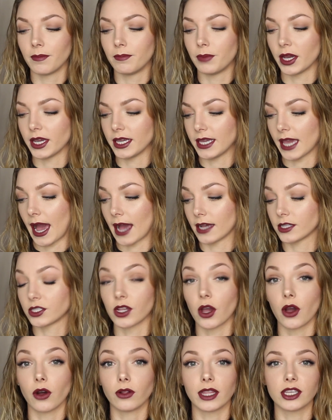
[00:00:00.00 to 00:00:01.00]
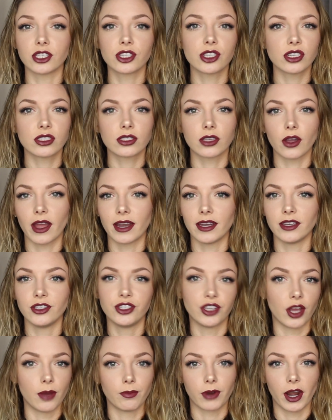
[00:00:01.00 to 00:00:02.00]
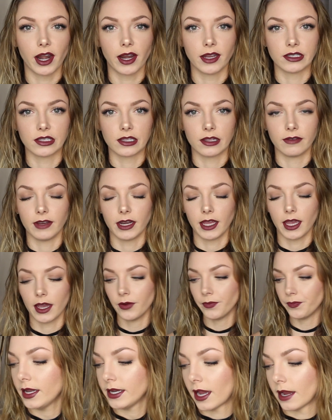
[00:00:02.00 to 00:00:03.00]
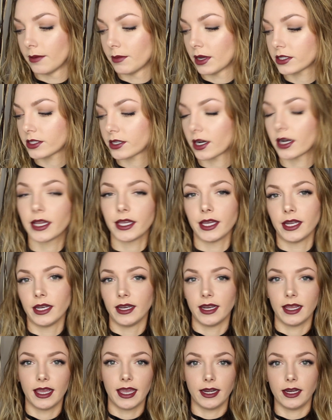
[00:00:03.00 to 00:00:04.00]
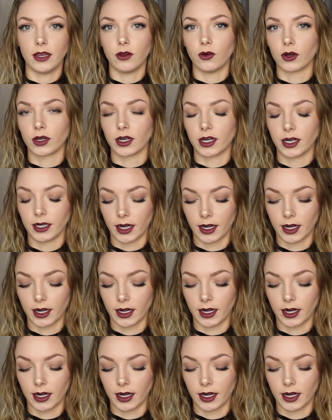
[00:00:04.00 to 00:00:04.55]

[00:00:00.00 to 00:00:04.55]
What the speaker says: But yeah, so let's just go ahead and jump right into the video. Now, I'm not starting in any order.